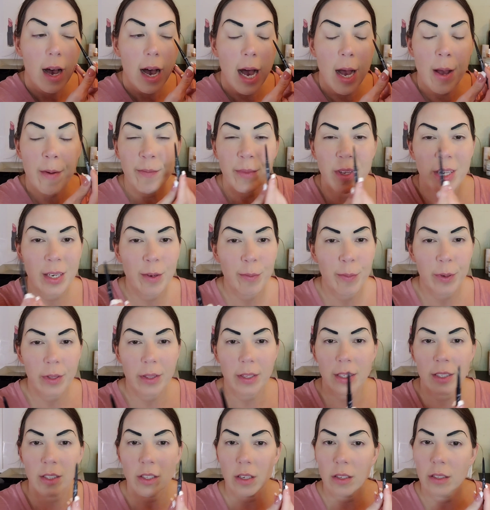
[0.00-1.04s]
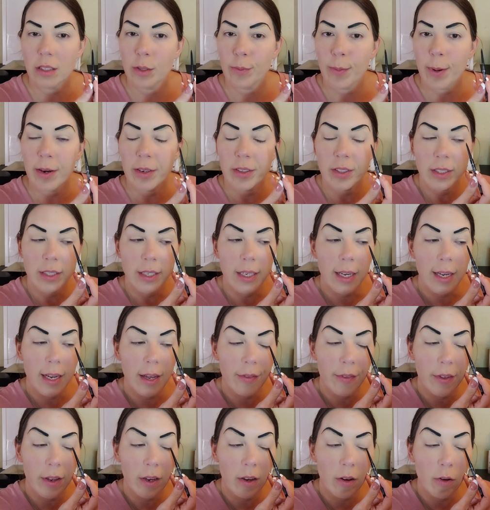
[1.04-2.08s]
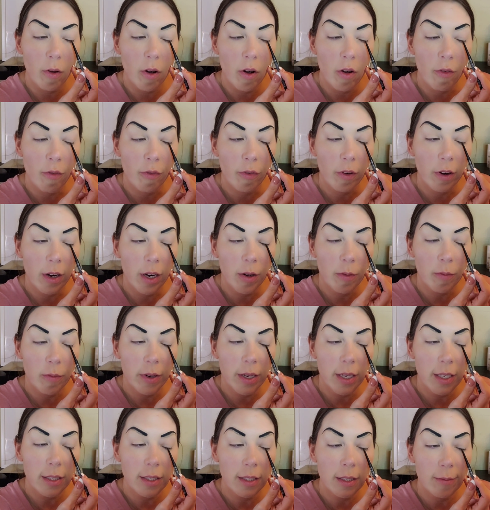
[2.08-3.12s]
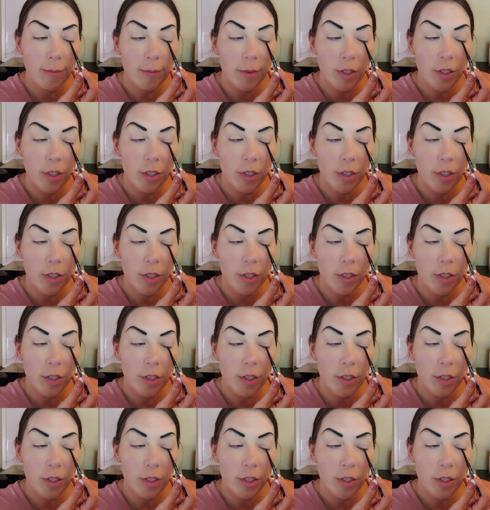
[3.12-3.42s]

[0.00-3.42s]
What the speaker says: I'm going to put this on sparsely and then go over it with some